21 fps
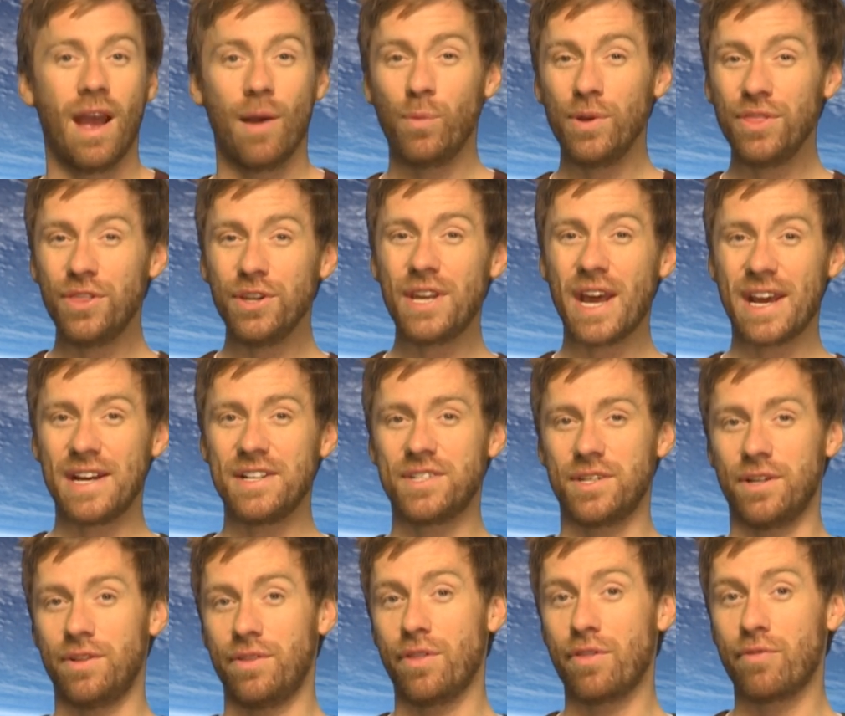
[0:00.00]
And with the
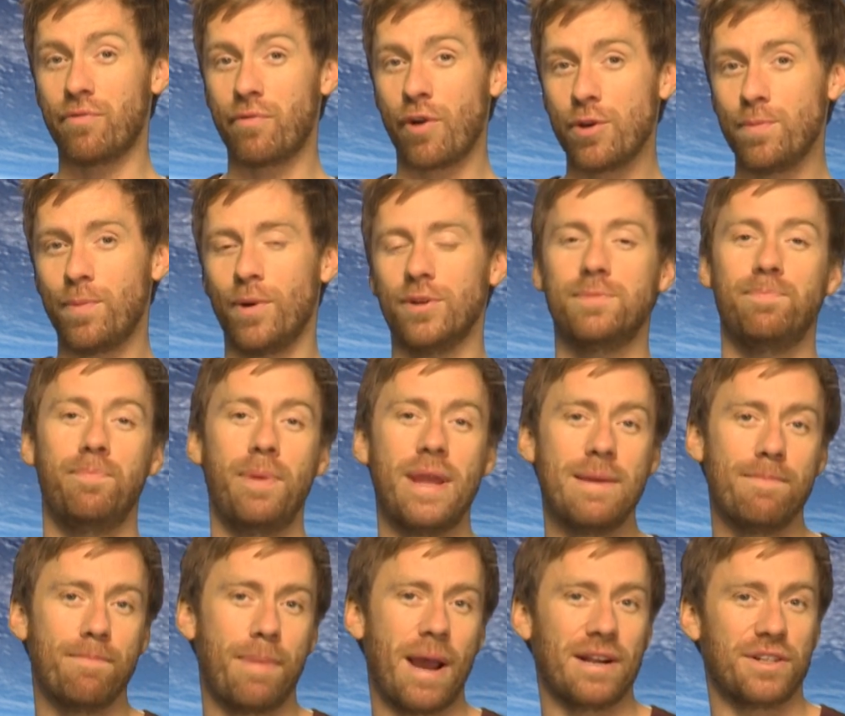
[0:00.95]
data that the robots
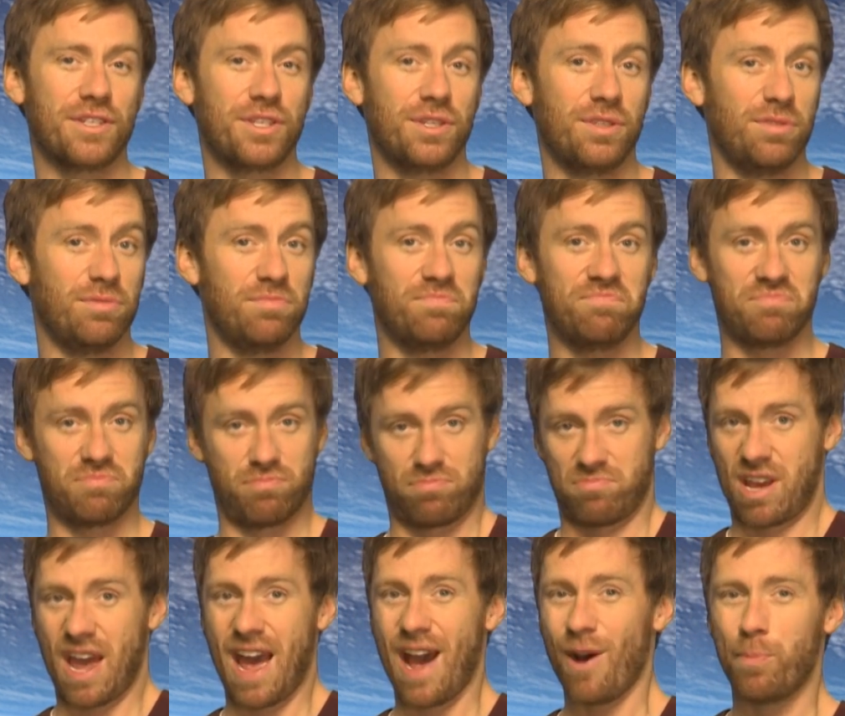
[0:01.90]
beam back to
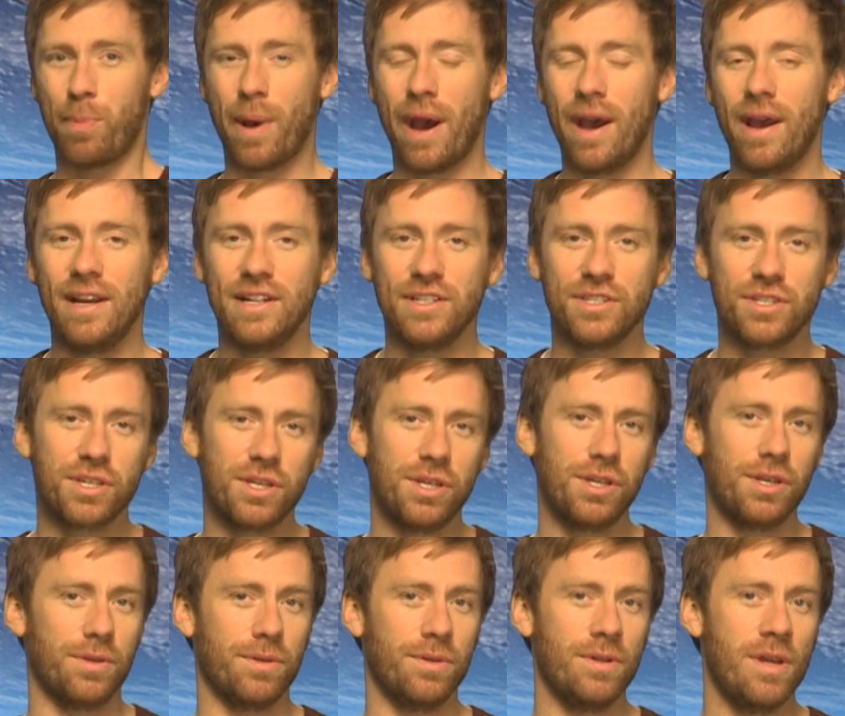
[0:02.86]
CowPat
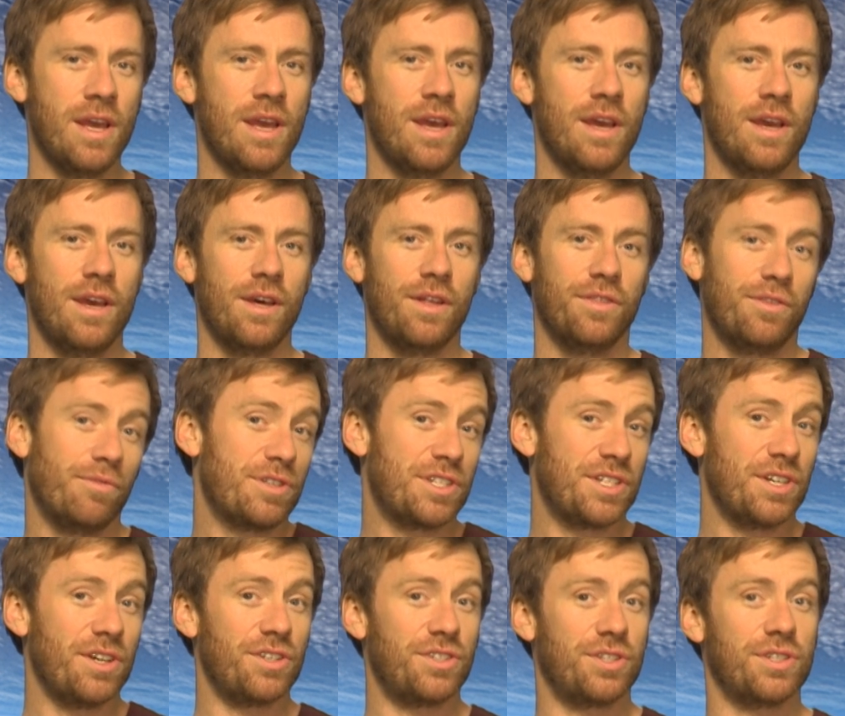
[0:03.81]
HQ, the
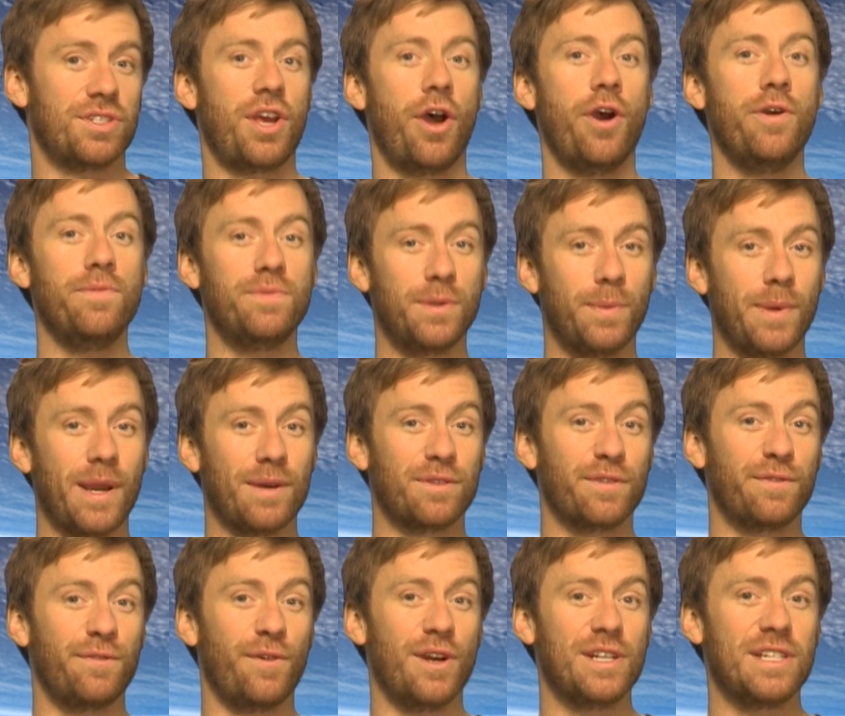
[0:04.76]
researchers hope to be able
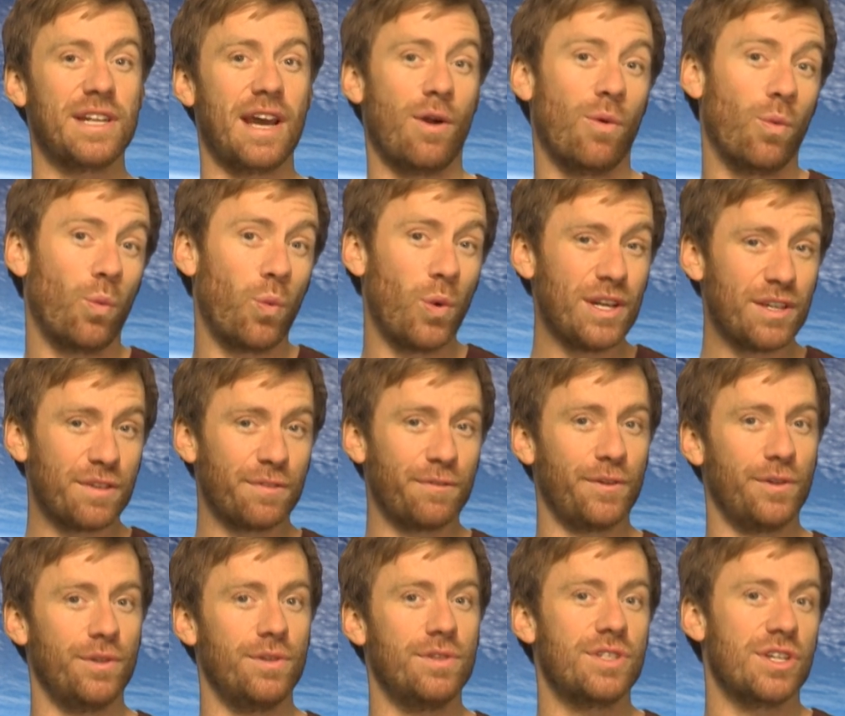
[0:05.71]
to find out which
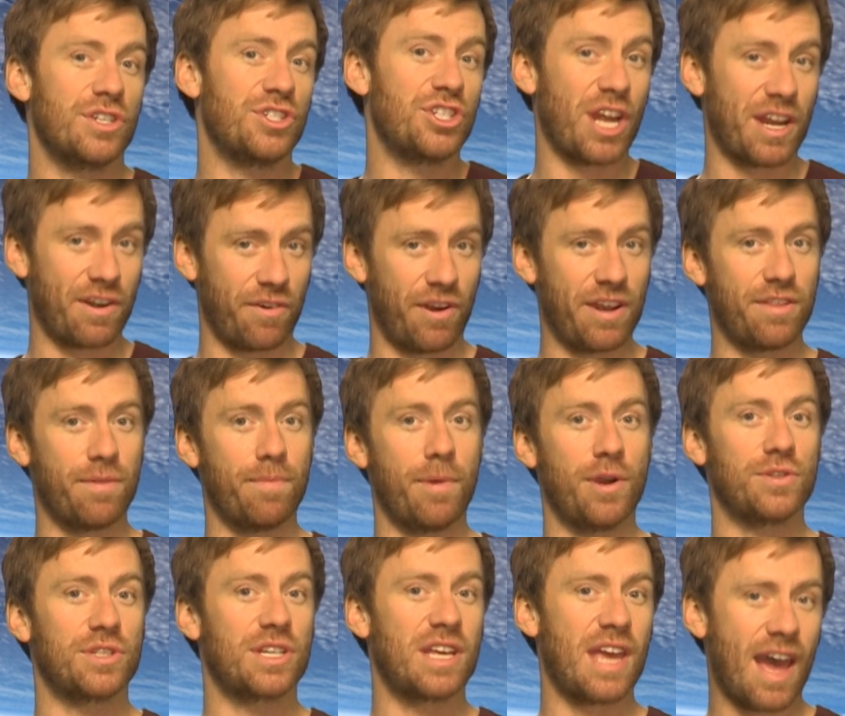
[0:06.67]
foods generate the
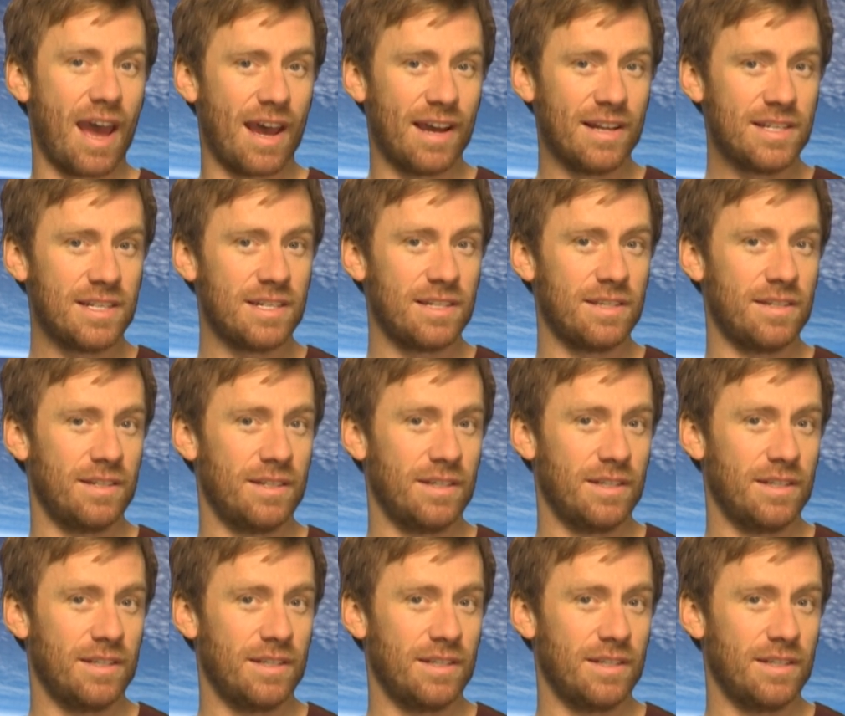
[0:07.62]
most gas,